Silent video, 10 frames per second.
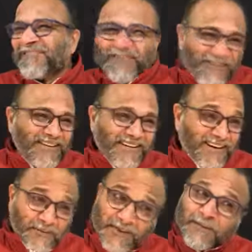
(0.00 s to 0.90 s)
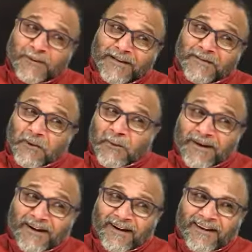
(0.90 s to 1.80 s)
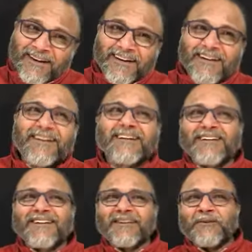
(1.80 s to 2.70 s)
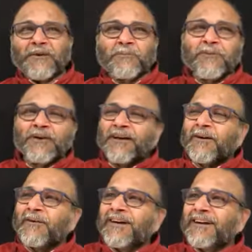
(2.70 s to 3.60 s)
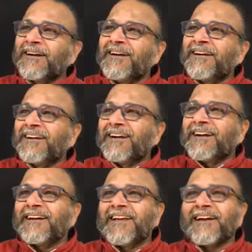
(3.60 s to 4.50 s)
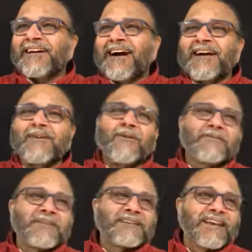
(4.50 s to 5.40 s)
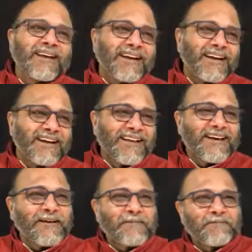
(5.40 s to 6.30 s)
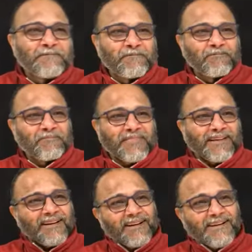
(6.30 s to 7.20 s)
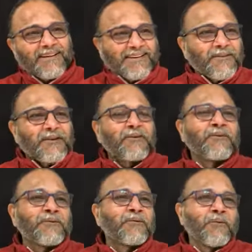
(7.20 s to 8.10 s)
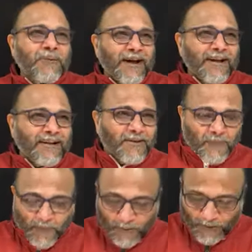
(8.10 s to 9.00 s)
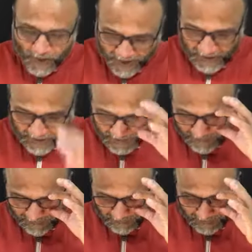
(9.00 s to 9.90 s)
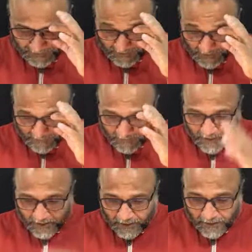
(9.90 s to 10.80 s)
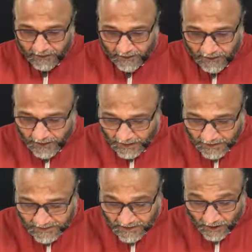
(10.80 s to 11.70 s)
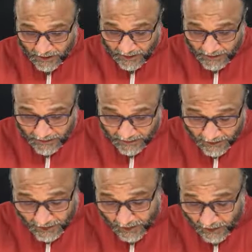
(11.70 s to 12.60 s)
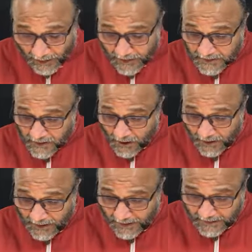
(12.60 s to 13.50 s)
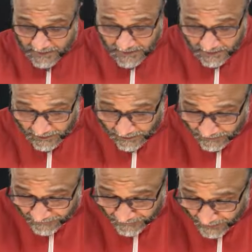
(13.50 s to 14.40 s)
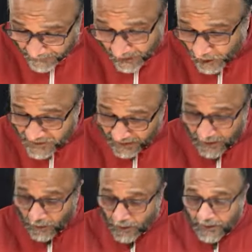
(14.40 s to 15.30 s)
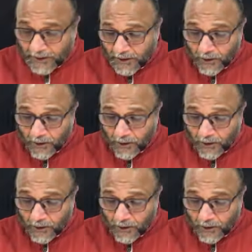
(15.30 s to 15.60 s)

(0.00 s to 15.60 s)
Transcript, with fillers: the moment the 12th one is over, you are pulled over and take car confiscated and you are told to go back home walking same way here as long and uh, as long as uh, because ignorant